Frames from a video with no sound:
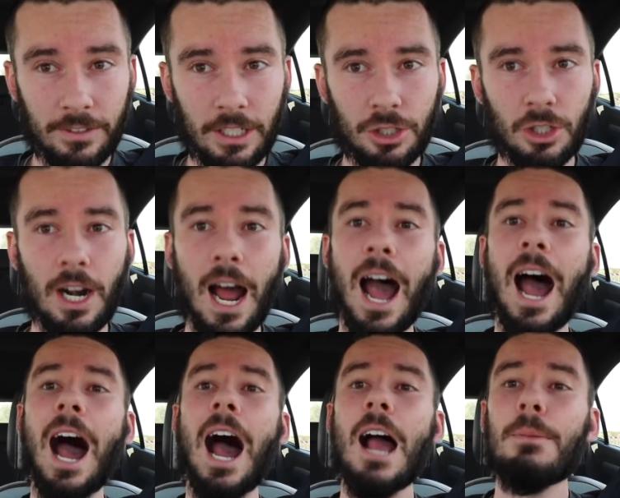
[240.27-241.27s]
feature.
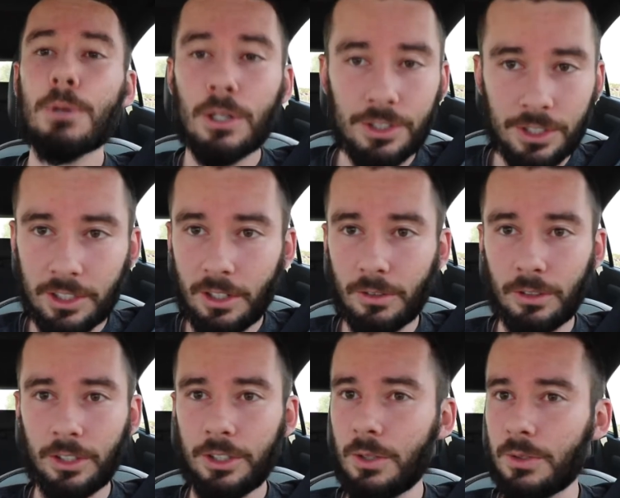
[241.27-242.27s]
I personally don't
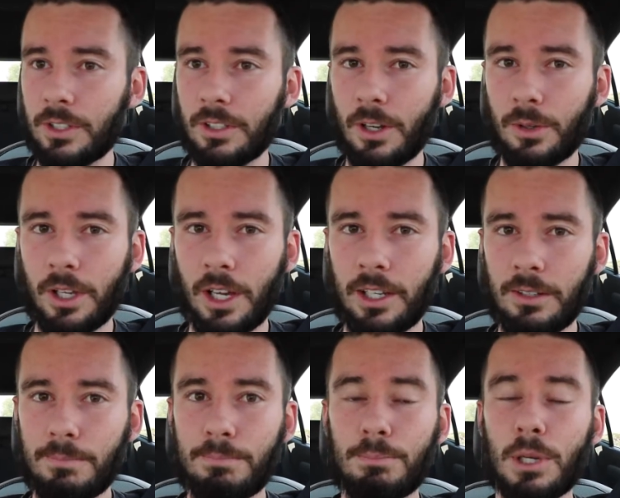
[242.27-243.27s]
really use it, okay?
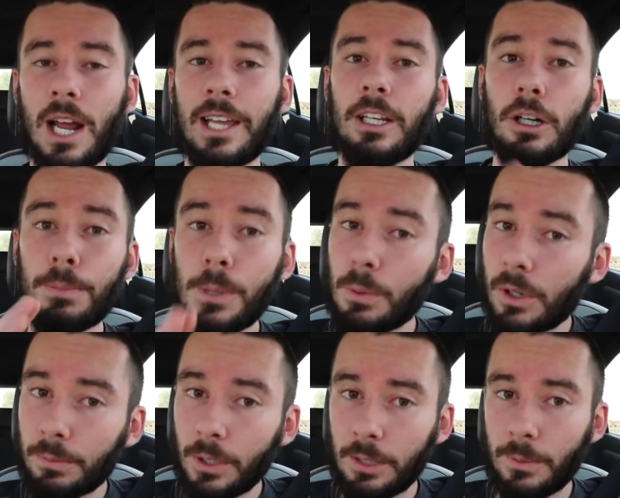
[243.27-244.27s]
But I hear people
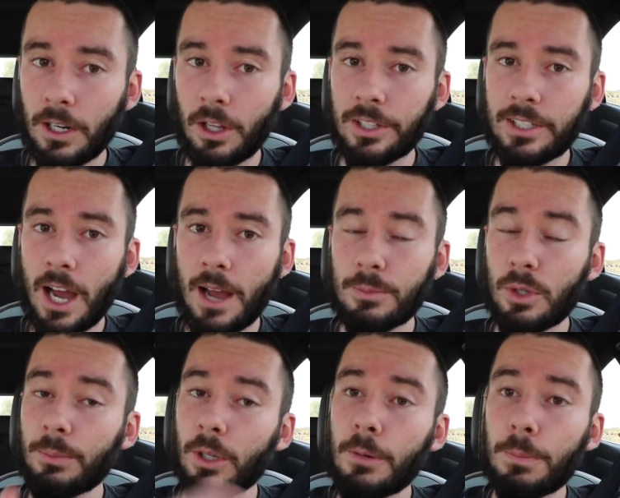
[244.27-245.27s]
complain about it all the time, so
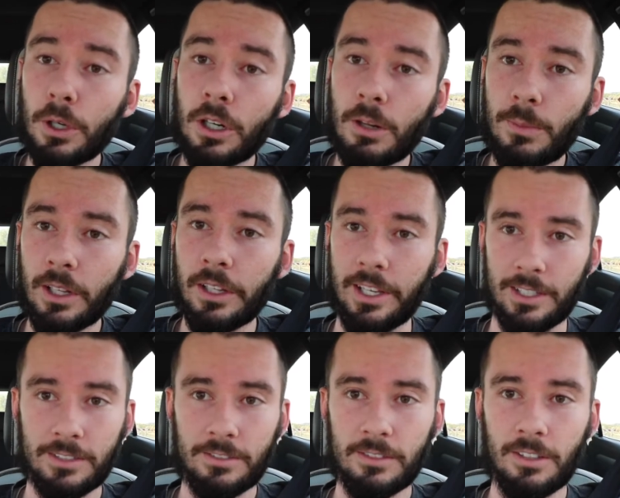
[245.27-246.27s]
I'm gonna put it on my
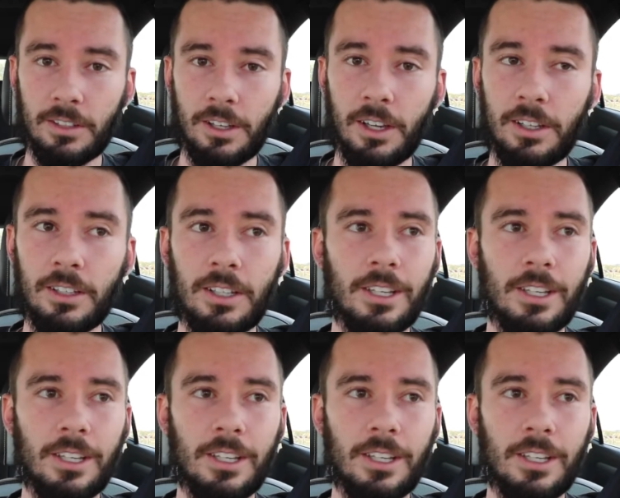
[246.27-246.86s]
list, okay?